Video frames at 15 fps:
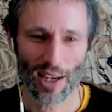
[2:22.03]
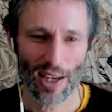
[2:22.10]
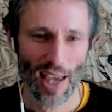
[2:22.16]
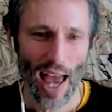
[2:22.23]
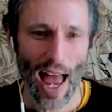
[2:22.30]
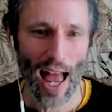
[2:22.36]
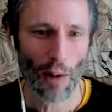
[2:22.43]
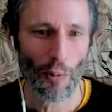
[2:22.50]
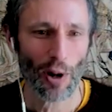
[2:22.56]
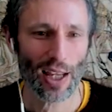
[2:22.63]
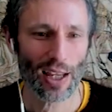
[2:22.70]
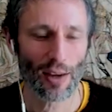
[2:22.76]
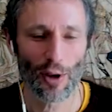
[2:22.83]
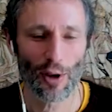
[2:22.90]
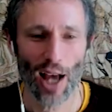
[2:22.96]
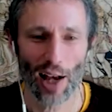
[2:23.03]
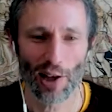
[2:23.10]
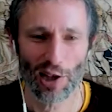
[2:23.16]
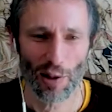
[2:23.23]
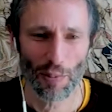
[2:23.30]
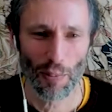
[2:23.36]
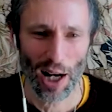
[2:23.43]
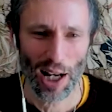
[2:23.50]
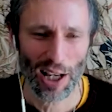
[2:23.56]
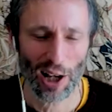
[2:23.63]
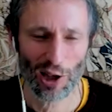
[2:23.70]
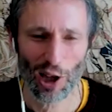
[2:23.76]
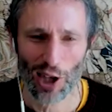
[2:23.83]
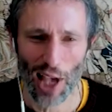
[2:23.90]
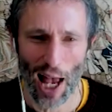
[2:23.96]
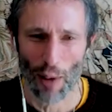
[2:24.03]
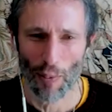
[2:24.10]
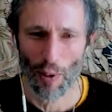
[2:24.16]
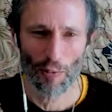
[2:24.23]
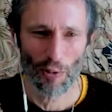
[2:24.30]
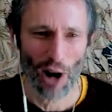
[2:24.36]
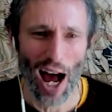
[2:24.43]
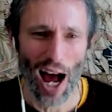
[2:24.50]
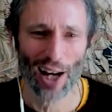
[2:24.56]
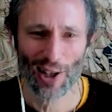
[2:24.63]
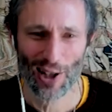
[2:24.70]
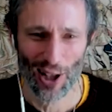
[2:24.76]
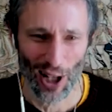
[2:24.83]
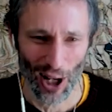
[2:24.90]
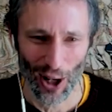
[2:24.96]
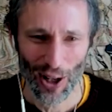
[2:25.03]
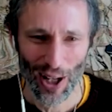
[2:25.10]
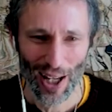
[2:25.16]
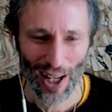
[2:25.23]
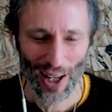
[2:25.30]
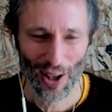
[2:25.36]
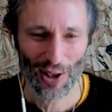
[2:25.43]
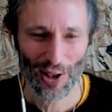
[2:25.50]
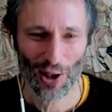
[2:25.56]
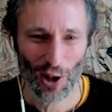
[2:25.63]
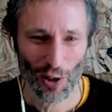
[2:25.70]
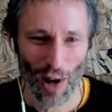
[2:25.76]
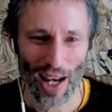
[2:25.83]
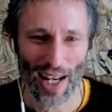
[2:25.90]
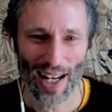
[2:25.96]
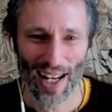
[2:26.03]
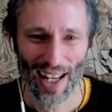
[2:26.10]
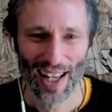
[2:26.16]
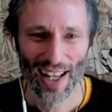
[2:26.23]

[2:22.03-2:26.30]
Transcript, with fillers: yeah, I want to give you guys some money because this album rocks, you know, this is great.